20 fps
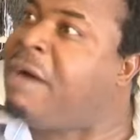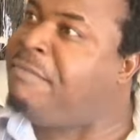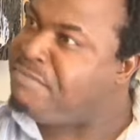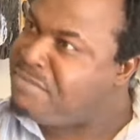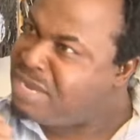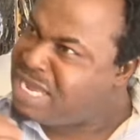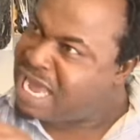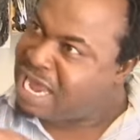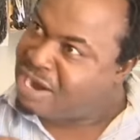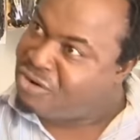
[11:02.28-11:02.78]
at
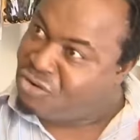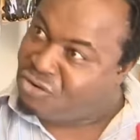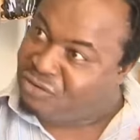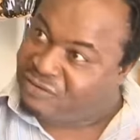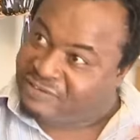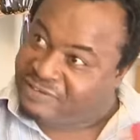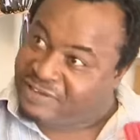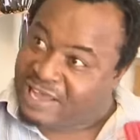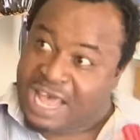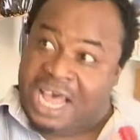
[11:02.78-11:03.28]
me and no
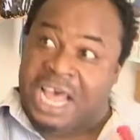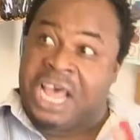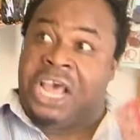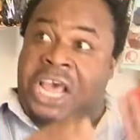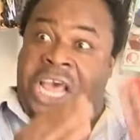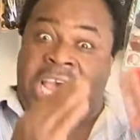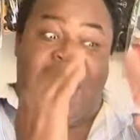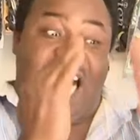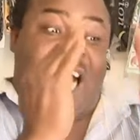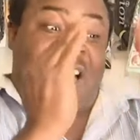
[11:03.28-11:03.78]
say,
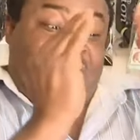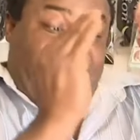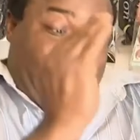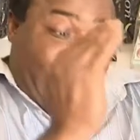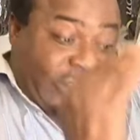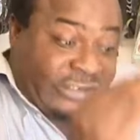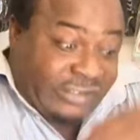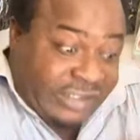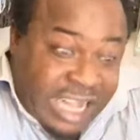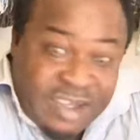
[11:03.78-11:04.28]
as
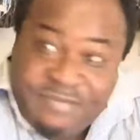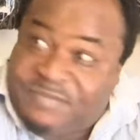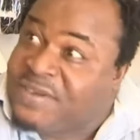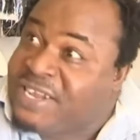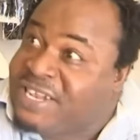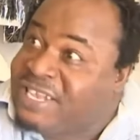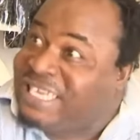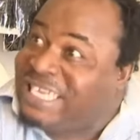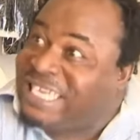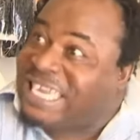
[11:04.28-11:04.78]
you step
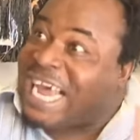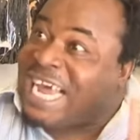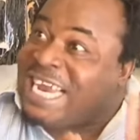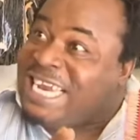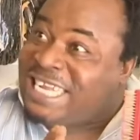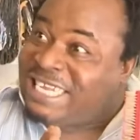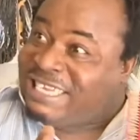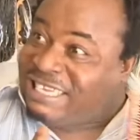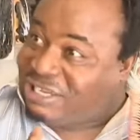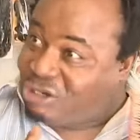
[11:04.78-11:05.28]

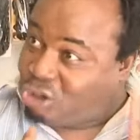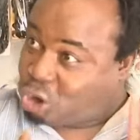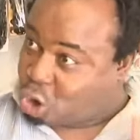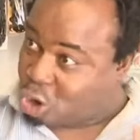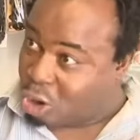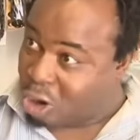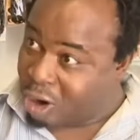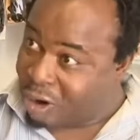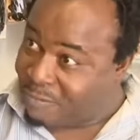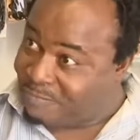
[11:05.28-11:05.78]
inside this
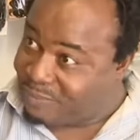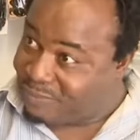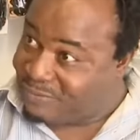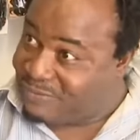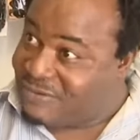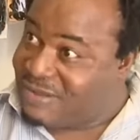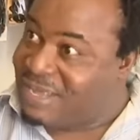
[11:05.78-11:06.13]
shop,